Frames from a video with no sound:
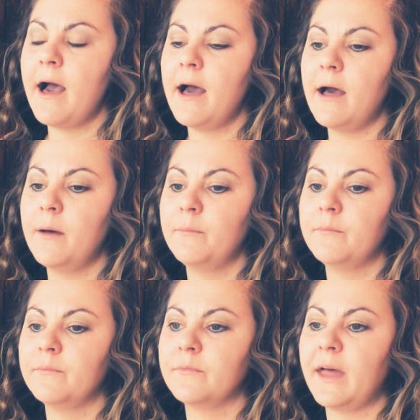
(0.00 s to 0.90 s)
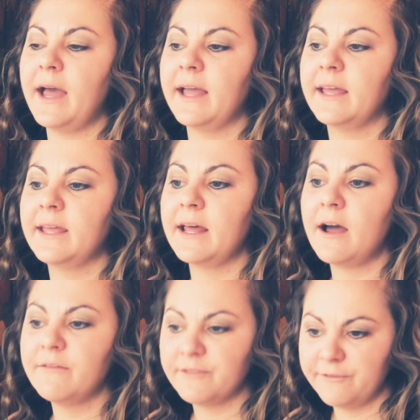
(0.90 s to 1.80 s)
Um, I get
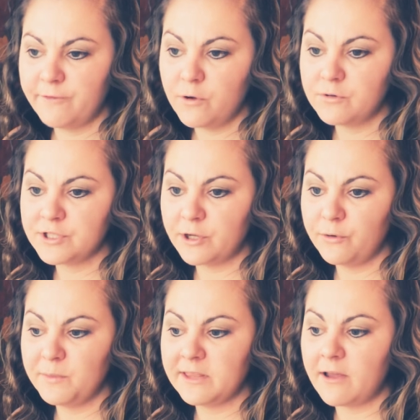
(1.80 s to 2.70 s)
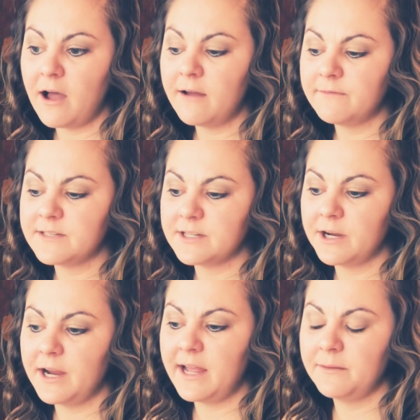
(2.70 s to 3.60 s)
off the phone to go meet the officer
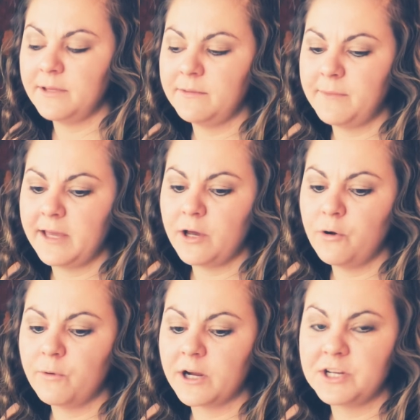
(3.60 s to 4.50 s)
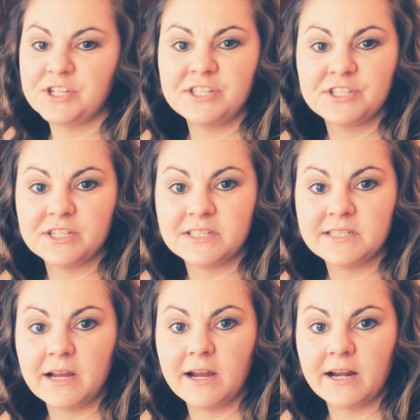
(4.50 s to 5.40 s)
and me and my coworker, she's
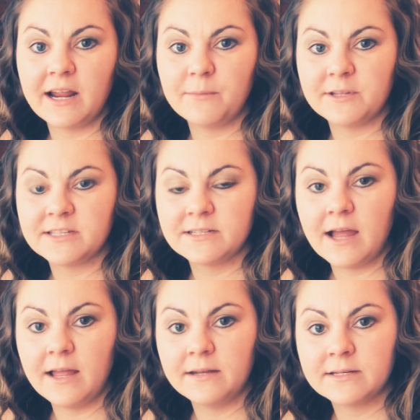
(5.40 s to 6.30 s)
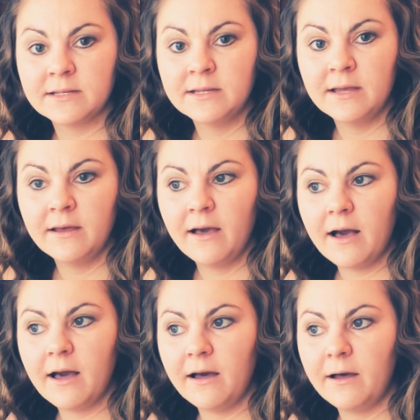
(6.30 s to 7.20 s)
just staring at me stunned.
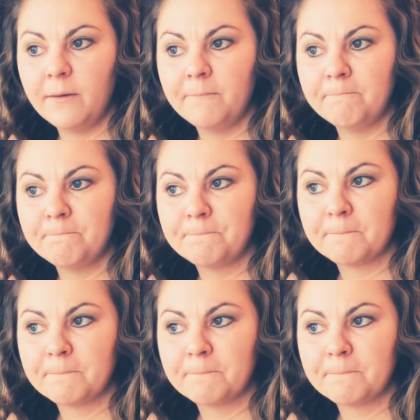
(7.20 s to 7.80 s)
Um,